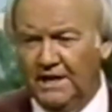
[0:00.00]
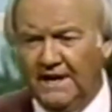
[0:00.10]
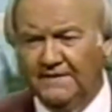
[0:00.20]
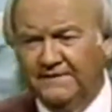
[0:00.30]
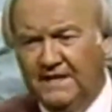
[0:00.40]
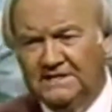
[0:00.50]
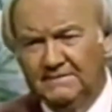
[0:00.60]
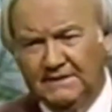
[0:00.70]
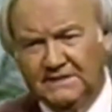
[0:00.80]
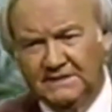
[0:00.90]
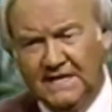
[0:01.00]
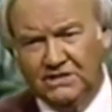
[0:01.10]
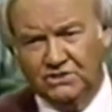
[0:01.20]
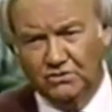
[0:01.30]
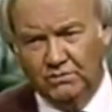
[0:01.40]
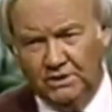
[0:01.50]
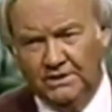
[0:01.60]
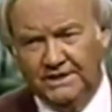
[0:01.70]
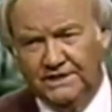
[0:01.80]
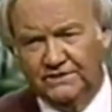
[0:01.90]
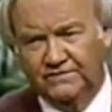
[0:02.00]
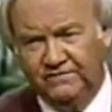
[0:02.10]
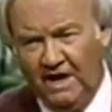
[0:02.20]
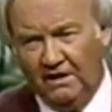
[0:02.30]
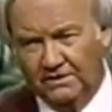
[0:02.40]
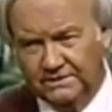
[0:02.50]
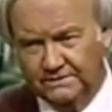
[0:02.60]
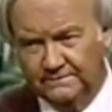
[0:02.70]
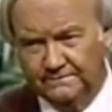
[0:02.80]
a lot of things about the natural world is false.